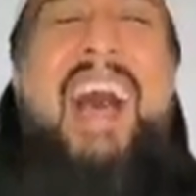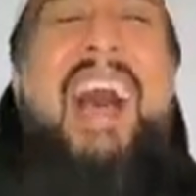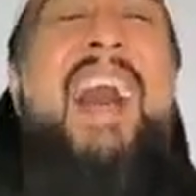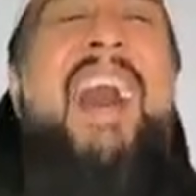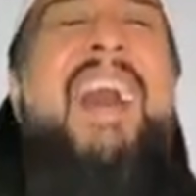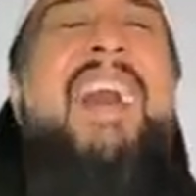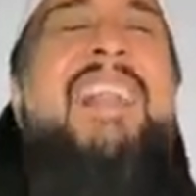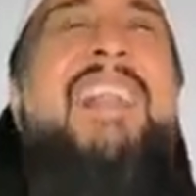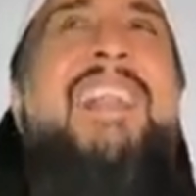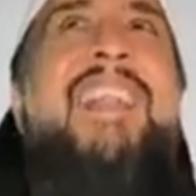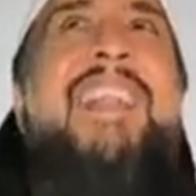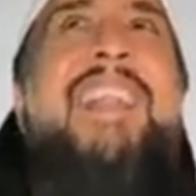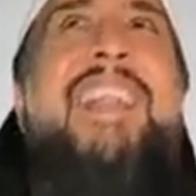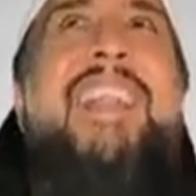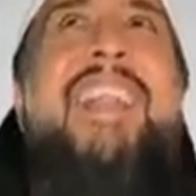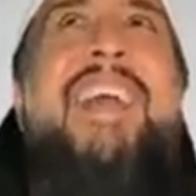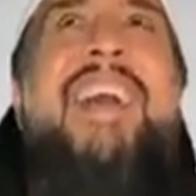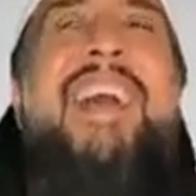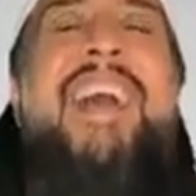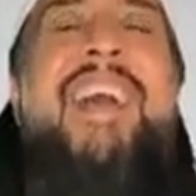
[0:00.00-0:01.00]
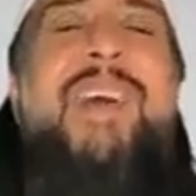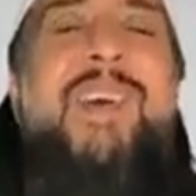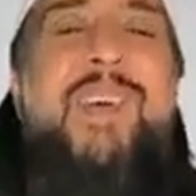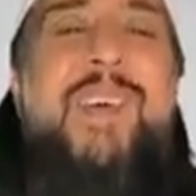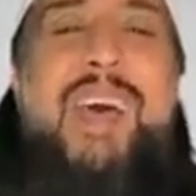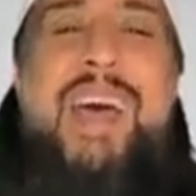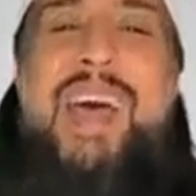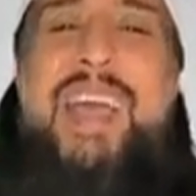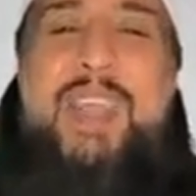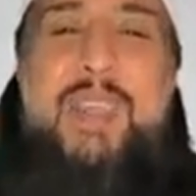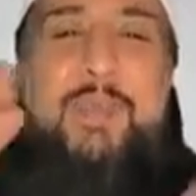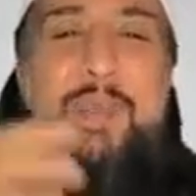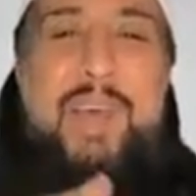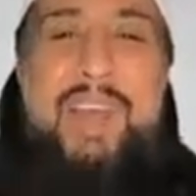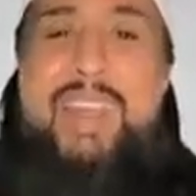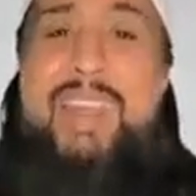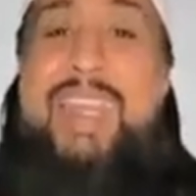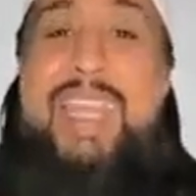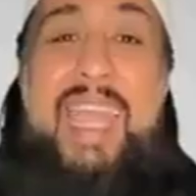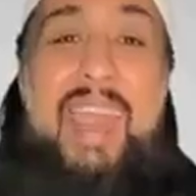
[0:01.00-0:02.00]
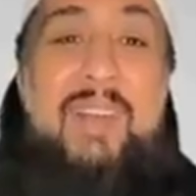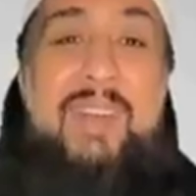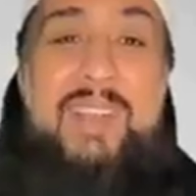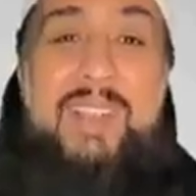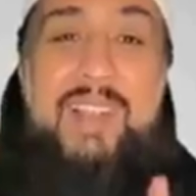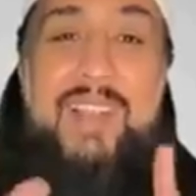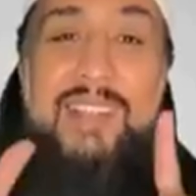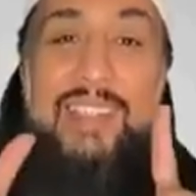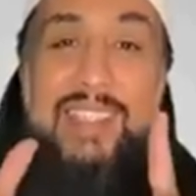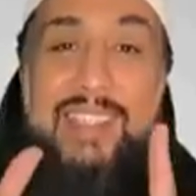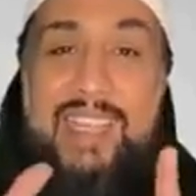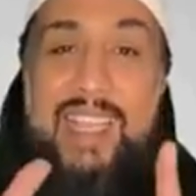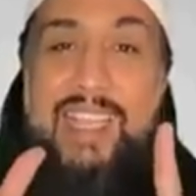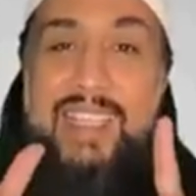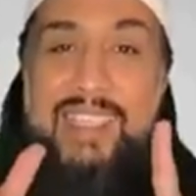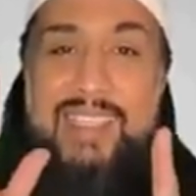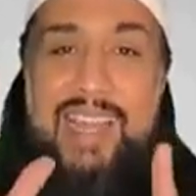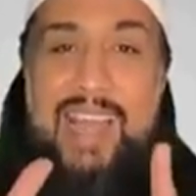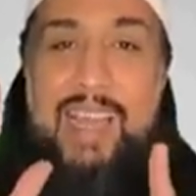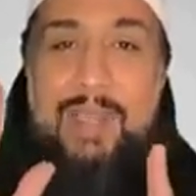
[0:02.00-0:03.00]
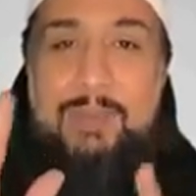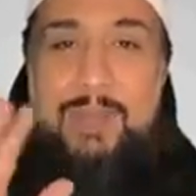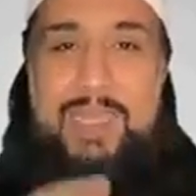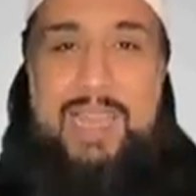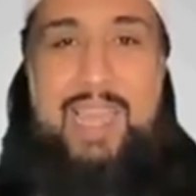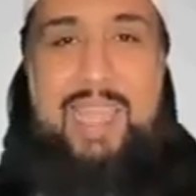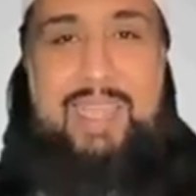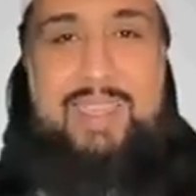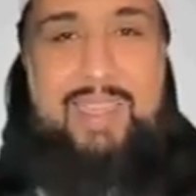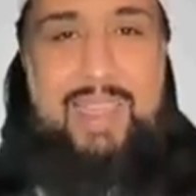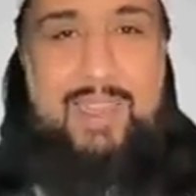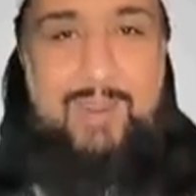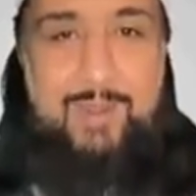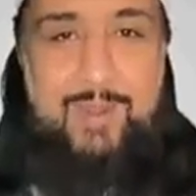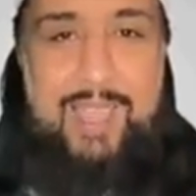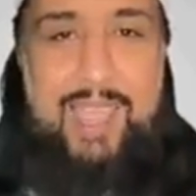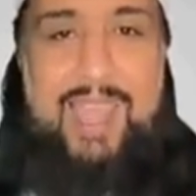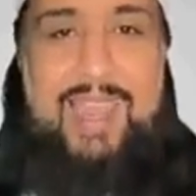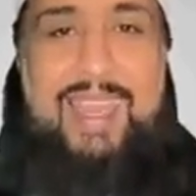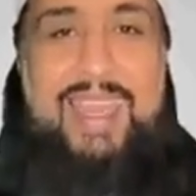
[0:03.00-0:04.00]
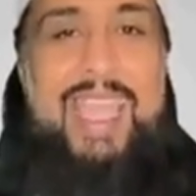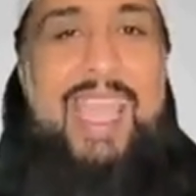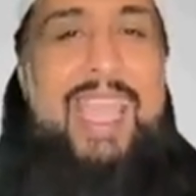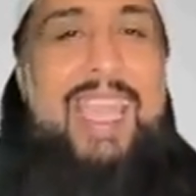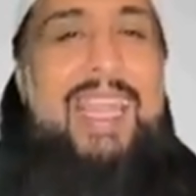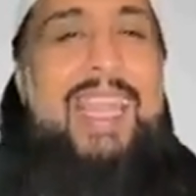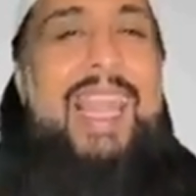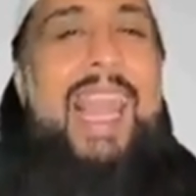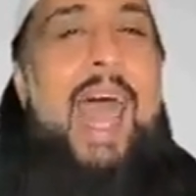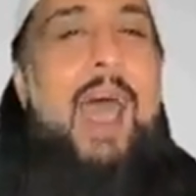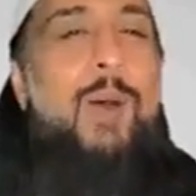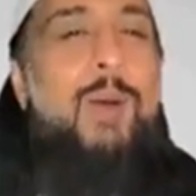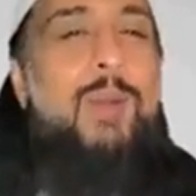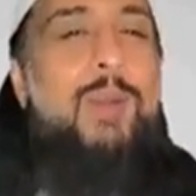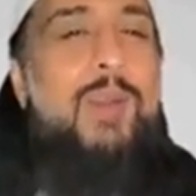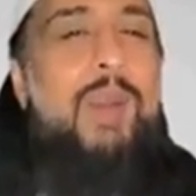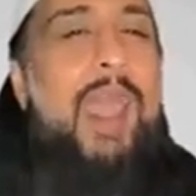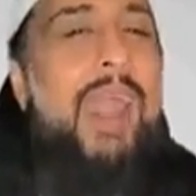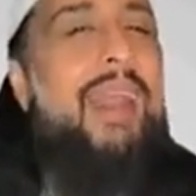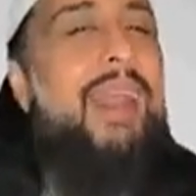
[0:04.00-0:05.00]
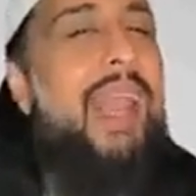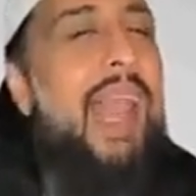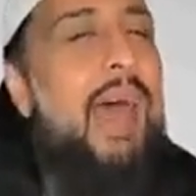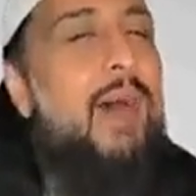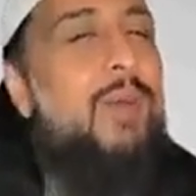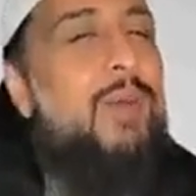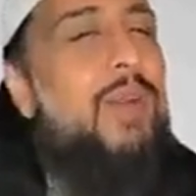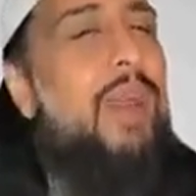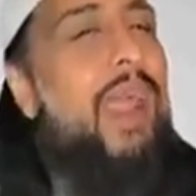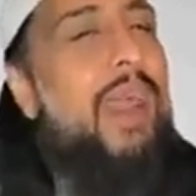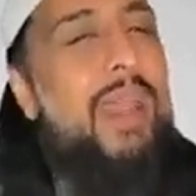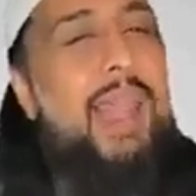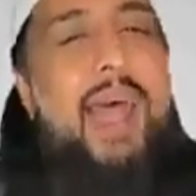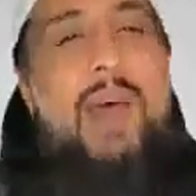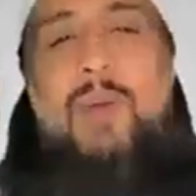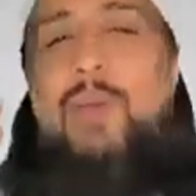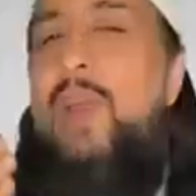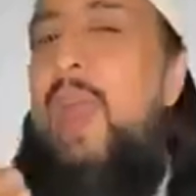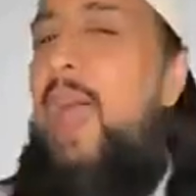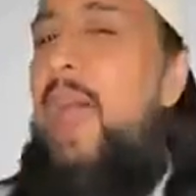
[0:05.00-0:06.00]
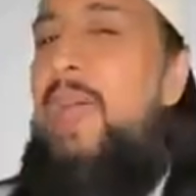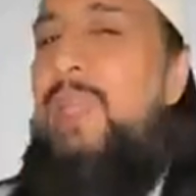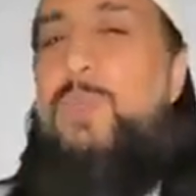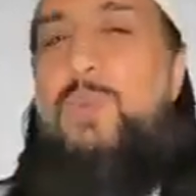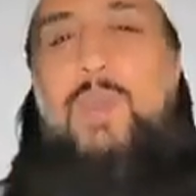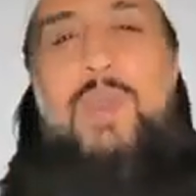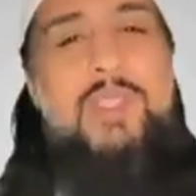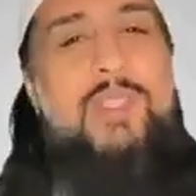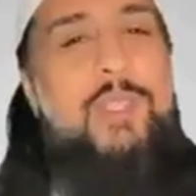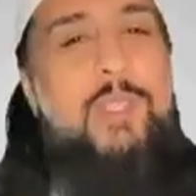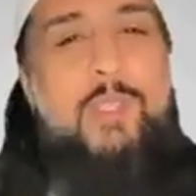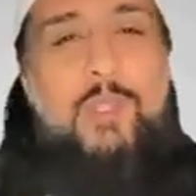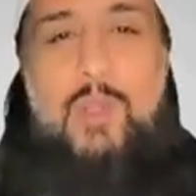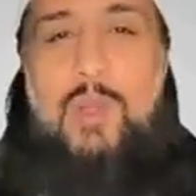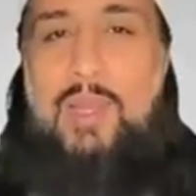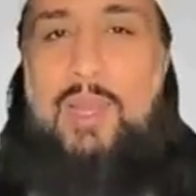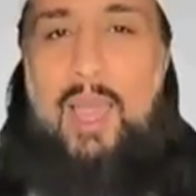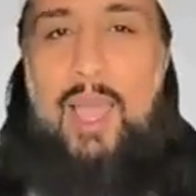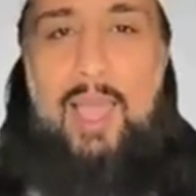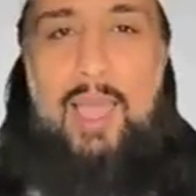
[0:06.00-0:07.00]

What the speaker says: Allahu Akbar. And he carries on 6 times like that, okay? And he can get louder and louder and louder, as was the sunnah.